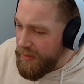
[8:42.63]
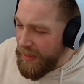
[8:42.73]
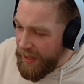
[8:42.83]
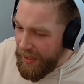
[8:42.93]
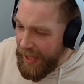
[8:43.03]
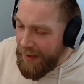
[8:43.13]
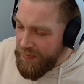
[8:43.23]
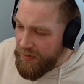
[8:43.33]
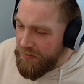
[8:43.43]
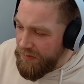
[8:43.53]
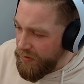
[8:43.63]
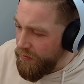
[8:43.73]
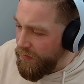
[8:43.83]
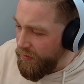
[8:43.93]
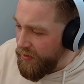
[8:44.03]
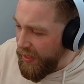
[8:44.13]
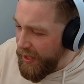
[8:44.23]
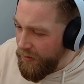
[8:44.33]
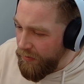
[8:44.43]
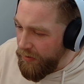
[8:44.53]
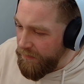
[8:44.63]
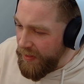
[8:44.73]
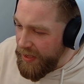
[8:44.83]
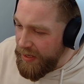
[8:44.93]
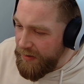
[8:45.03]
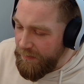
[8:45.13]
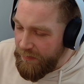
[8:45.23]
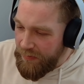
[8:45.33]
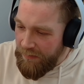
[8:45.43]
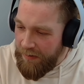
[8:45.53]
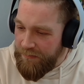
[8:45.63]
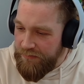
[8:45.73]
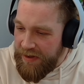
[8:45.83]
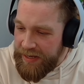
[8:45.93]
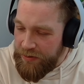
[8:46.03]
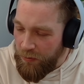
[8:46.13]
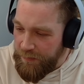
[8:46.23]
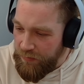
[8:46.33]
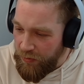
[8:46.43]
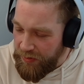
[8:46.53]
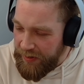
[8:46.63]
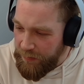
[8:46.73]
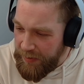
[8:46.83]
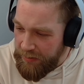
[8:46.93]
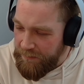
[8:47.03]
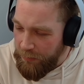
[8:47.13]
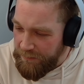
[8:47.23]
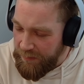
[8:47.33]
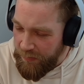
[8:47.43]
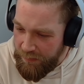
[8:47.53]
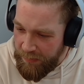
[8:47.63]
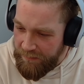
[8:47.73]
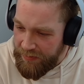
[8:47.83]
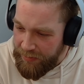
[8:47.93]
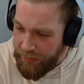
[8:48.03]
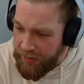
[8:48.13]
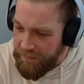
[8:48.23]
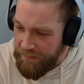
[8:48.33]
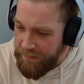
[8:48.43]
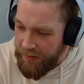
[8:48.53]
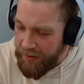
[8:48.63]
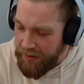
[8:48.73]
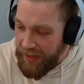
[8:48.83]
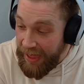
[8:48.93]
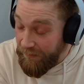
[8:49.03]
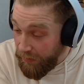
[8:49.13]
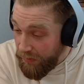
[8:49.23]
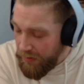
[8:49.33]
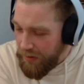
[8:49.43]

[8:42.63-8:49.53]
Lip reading: That absolutely caused hell on earth. They have really not been wanting to be involved in my mother's life ever.